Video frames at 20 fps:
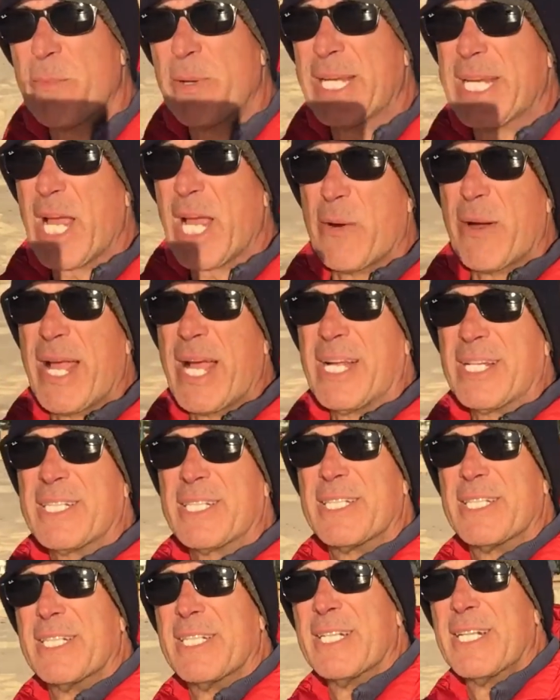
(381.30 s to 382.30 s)
we go out
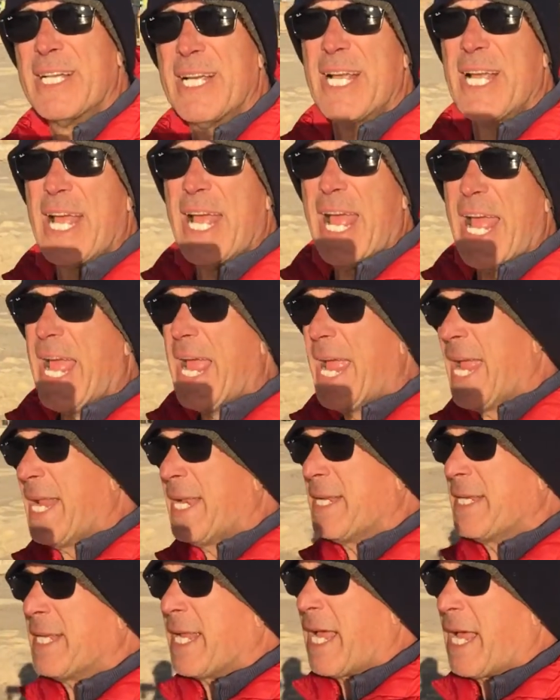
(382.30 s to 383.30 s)
and